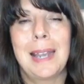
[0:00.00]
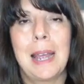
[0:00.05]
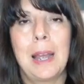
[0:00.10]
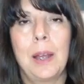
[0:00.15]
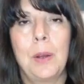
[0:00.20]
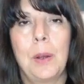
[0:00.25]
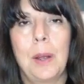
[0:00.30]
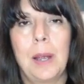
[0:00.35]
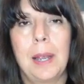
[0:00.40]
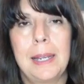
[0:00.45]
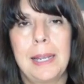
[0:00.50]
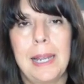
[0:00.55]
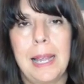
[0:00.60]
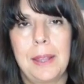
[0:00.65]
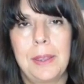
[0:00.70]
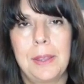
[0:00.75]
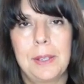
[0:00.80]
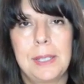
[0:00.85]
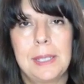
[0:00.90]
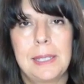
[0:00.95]
now,
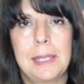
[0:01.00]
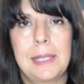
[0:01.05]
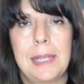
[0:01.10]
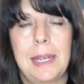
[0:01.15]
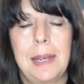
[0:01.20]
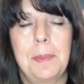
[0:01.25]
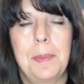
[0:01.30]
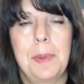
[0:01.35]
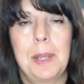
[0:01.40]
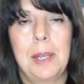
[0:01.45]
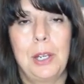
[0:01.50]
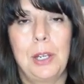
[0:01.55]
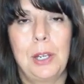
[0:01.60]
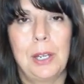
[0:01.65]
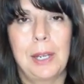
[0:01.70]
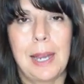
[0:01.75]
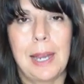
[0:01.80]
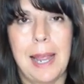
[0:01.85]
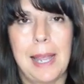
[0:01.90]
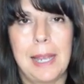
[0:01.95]
another step that you
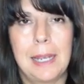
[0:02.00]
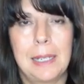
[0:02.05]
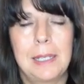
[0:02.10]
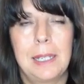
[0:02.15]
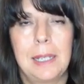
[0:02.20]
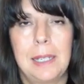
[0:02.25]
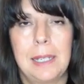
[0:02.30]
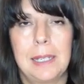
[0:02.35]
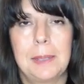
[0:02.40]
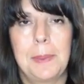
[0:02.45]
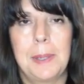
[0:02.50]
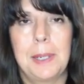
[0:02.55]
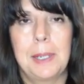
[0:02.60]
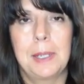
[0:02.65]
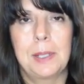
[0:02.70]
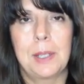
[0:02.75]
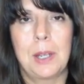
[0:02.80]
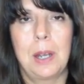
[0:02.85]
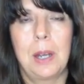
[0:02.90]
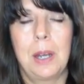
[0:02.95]
can add to this,
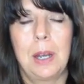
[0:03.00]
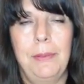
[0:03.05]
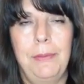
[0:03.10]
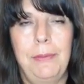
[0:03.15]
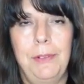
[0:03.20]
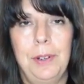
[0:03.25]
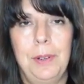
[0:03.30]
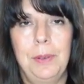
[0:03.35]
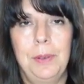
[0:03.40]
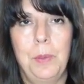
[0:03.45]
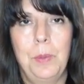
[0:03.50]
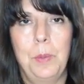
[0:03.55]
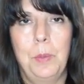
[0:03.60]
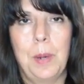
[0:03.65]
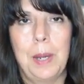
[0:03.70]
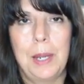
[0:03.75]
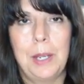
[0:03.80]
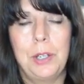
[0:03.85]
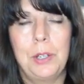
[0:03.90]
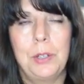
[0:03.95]
because often
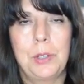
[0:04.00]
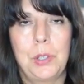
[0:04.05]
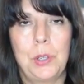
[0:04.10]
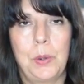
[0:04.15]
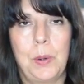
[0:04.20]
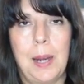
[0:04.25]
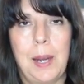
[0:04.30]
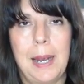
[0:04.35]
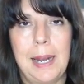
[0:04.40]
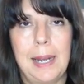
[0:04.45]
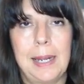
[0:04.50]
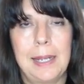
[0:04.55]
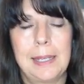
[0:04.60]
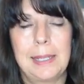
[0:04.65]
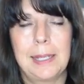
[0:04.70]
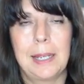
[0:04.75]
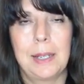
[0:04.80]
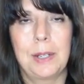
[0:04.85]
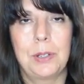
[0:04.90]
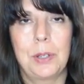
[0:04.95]
when you do heart
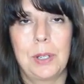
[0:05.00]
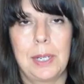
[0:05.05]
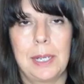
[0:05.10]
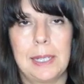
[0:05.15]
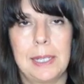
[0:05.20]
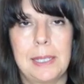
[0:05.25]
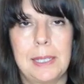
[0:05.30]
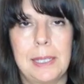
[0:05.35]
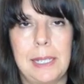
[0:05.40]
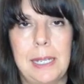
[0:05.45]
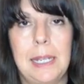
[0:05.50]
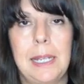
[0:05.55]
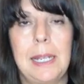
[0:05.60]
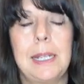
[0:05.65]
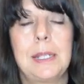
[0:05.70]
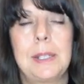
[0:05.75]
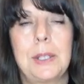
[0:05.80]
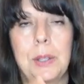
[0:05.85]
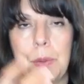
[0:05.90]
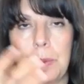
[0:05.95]
centering, it
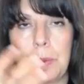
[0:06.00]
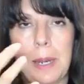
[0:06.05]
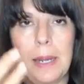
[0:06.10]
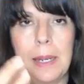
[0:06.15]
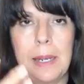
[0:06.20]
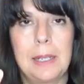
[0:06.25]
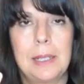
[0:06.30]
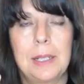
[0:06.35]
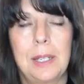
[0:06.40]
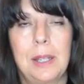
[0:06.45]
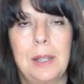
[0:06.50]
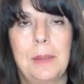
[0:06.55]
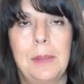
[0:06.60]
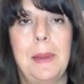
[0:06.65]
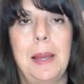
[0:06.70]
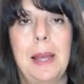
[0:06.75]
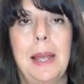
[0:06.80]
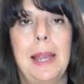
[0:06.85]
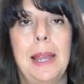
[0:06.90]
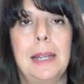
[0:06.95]
is threatening to the
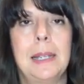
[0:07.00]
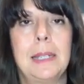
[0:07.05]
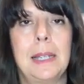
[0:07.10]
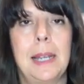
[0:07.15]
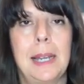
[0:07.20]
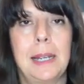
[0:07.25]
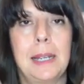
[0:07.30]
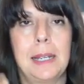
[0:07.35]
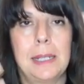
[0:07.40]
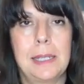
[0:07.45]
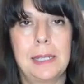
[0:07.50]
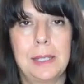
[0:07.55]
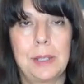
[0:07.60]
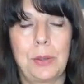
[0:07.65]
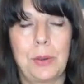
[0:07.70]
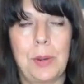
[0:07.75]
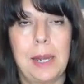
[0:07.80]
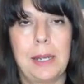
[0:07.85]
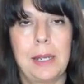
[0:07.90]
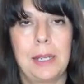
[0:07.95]
mind and it's
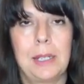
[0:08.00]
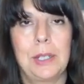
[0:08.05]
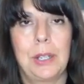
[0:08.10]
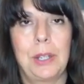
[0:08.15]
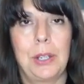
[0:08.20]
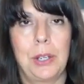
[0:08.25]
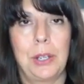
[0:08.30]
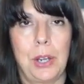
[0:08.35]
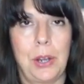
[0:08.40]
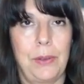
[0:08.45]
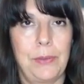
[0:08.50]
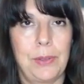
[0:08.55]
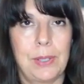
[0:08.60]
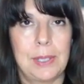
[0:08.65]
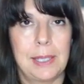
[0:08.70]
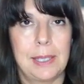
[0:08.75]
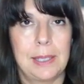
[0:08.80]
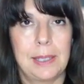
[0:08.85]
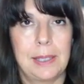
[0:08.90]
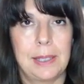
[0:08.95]
threatening to the
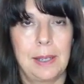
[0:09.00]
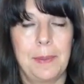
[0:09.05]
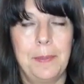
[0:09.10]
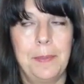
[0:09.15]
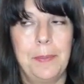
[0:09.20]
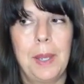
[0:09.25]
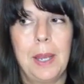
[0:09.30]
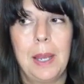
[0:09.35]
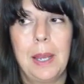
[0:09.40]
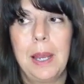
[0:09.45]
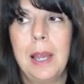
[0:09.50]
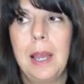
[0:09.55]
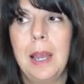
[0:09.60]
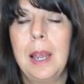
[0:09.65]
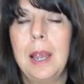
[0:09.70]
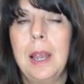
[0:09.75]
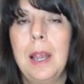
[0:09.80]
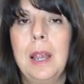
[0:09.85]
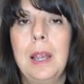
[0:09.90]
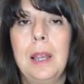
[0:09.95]
nervous system
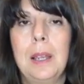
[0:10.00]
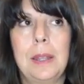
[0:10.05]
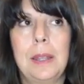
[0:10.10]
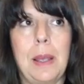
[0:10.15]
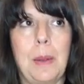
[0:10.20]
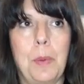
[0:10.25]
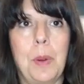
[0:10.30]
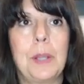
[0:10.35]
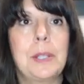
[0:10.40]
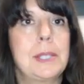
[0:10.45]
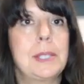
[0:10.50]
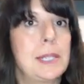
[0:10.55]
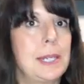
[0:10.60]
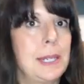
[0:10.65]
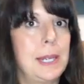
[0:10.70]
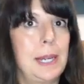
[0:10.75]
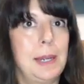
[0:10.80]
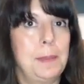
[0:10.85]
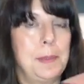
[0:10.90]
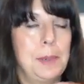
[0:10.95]
that wants
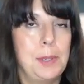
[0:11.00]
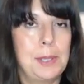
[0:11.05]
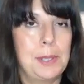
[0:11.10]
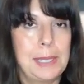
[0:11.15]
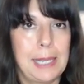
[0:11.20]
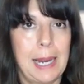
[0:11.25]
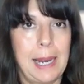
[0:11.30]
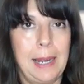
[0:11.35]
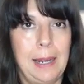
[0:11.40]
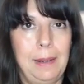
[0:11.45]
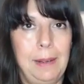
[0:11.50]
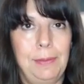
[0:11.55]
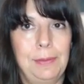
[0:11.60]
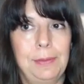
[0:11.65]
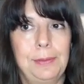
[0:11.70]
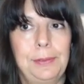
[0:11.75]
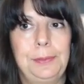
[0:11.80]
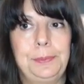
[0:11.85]
to keep you safe